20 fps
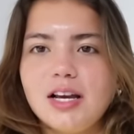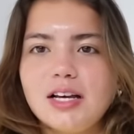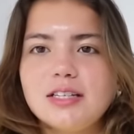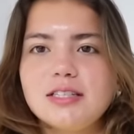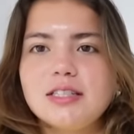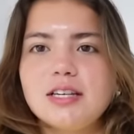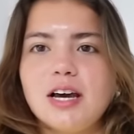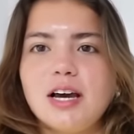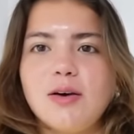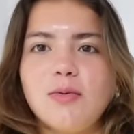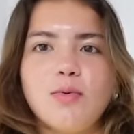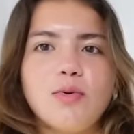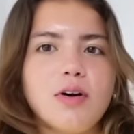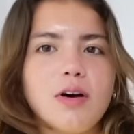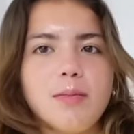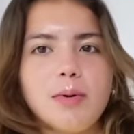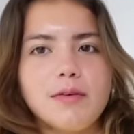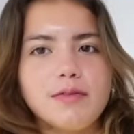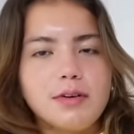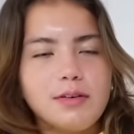because I woke
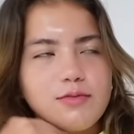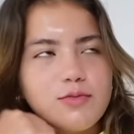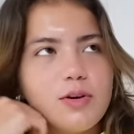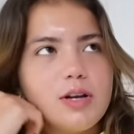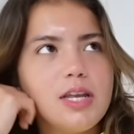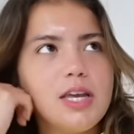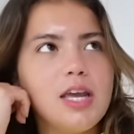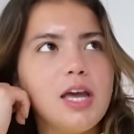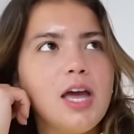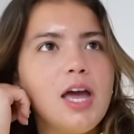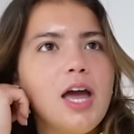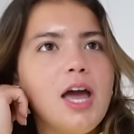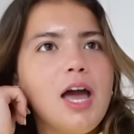up at 5:20,